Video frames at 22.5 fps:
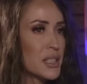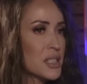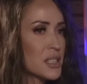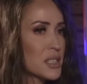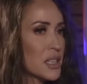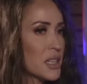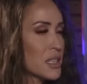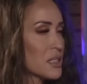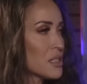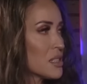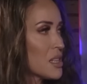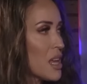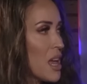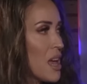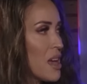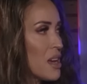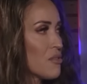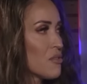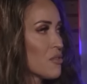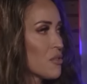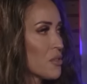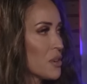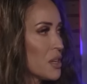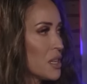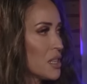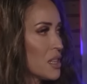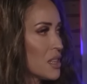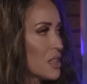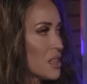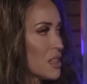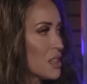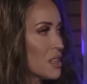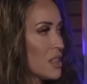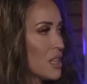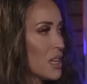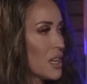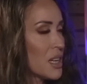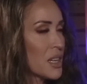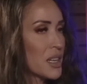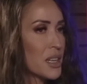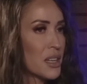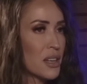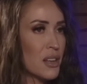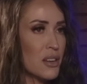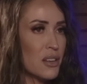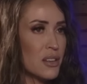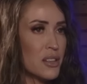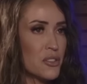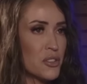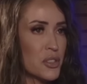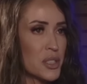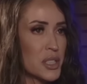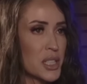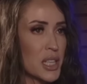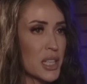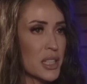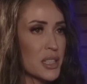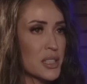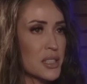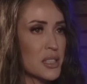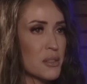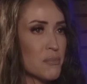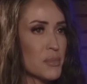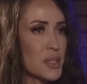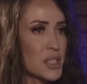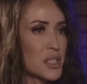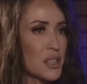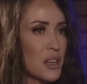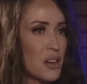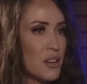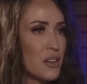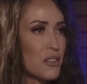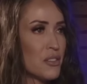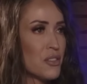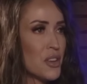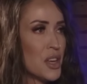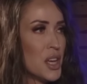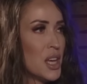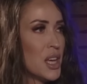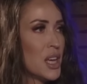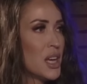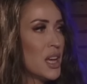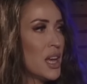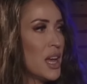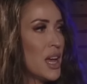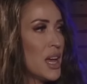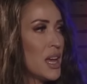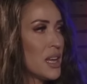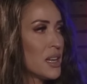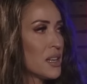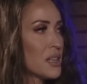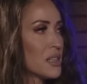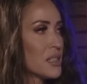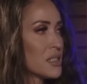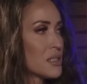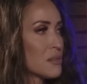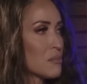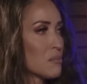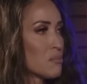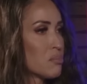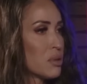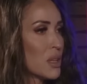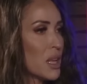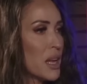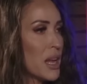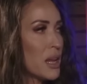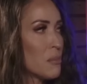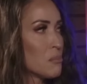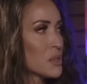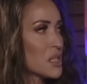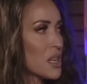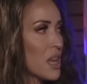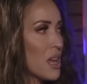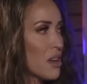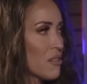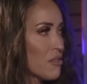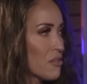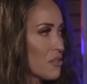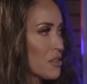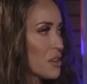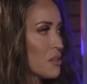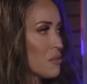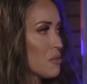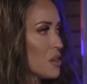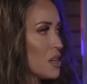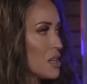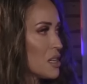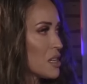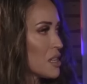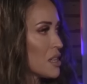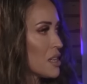says everything and contradicts himself and blames everyone.